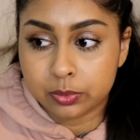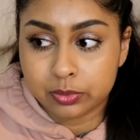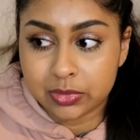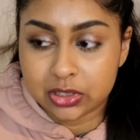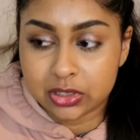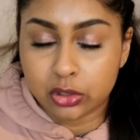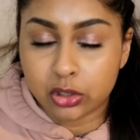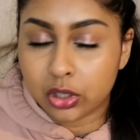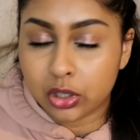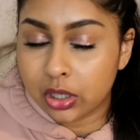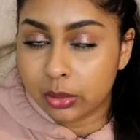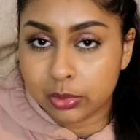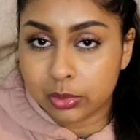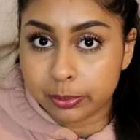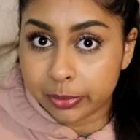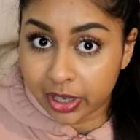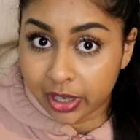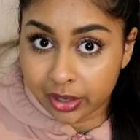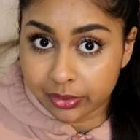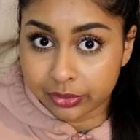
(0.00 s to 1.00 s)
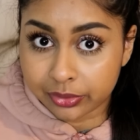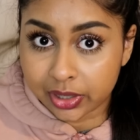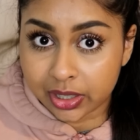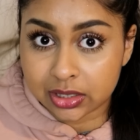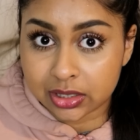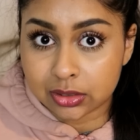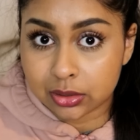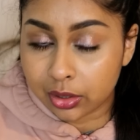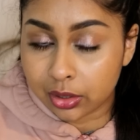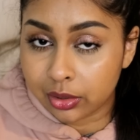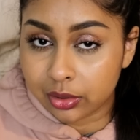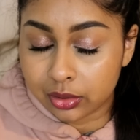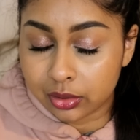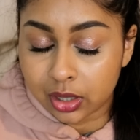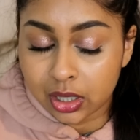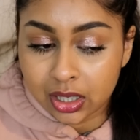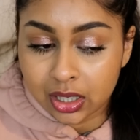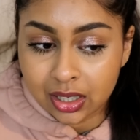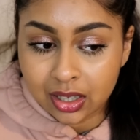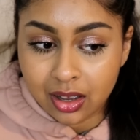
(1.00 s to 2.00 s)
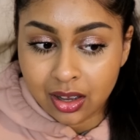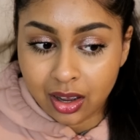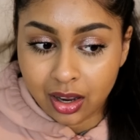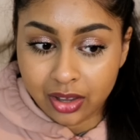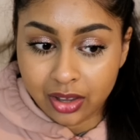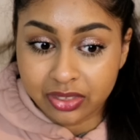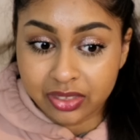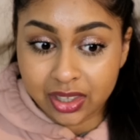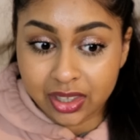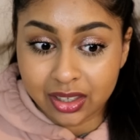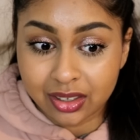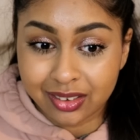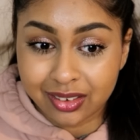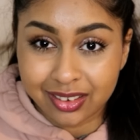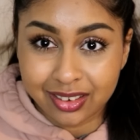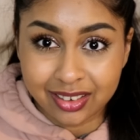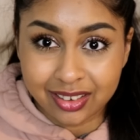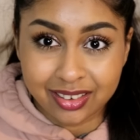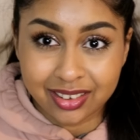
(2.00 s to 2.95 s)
It's not going to be perfect, so I think